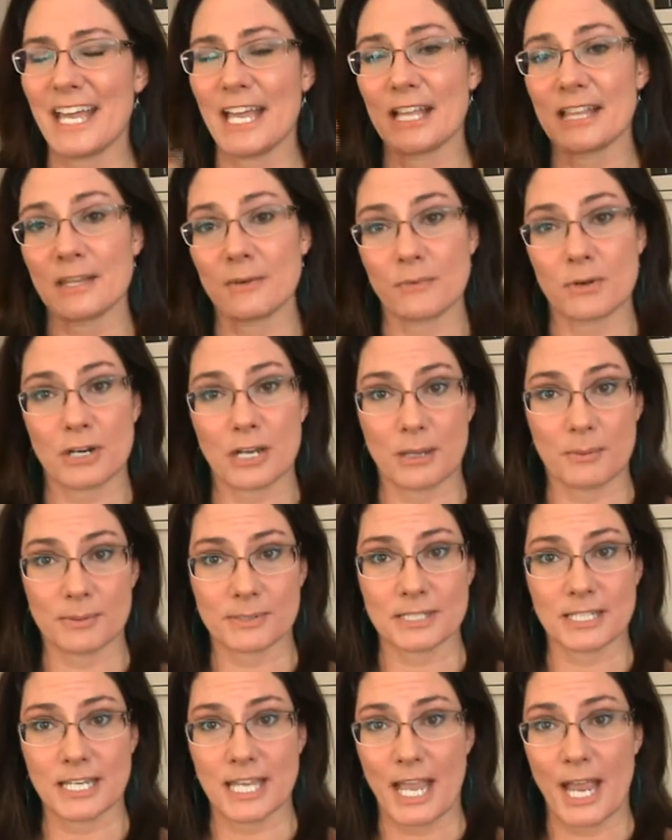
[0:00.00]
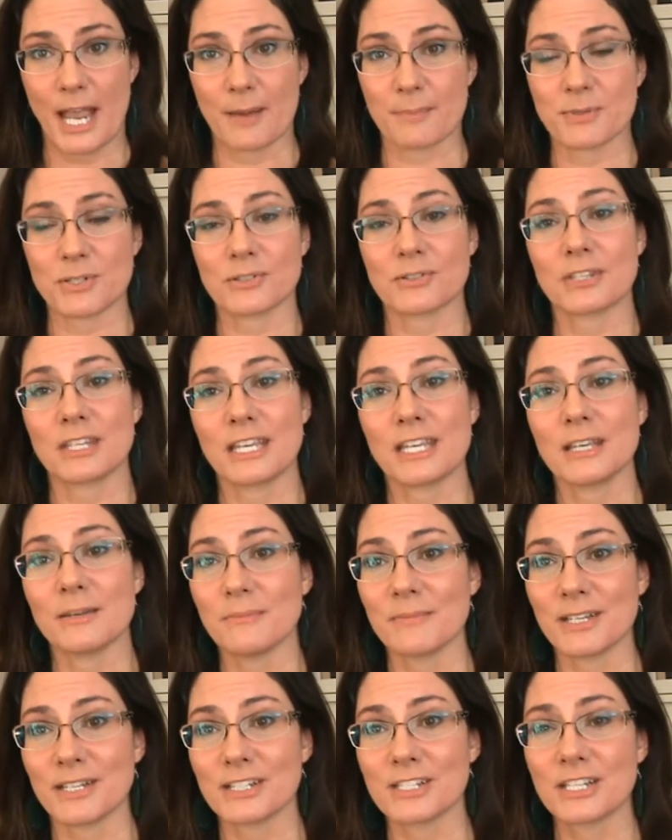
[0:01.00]
and then we're able to capture the
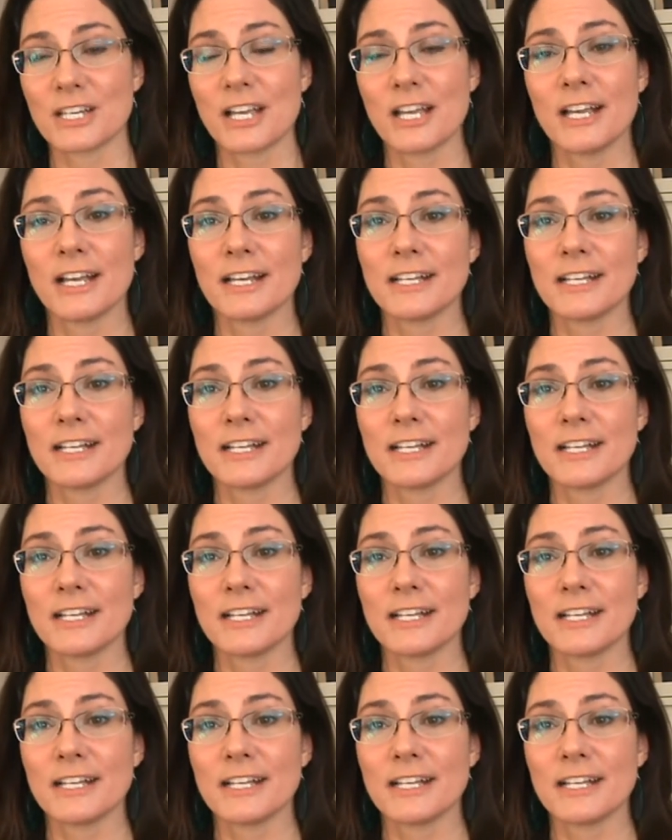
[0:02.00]
image.